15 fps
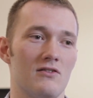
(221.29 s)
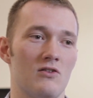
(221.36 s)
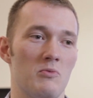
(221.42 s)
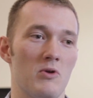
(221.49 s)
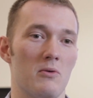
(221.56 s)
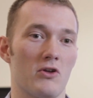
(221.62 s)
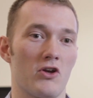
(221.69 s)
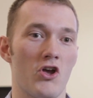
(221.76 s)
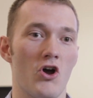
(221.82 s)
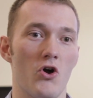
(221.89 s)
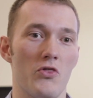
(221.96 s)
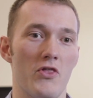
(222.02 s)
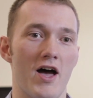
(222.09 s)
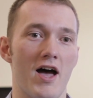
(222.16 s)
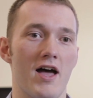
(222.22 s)
be able to
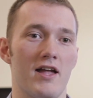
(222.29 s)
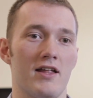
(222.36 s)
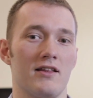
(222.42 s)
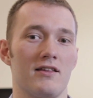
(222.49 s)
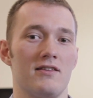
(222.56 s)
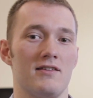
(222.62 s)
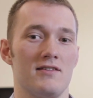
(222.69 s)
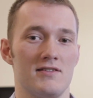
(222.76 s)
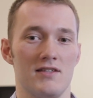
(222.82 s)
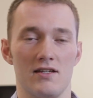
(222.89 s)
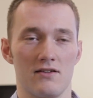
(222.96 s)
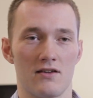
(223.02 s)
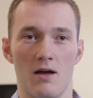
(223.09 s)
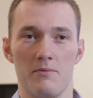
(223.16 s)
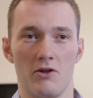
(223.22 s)
code that and to see it
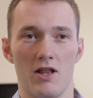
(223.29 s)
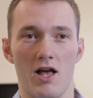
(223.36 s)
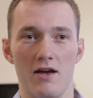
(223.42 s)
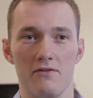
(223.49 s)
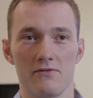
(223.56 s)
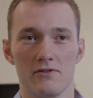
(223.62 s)
come to life.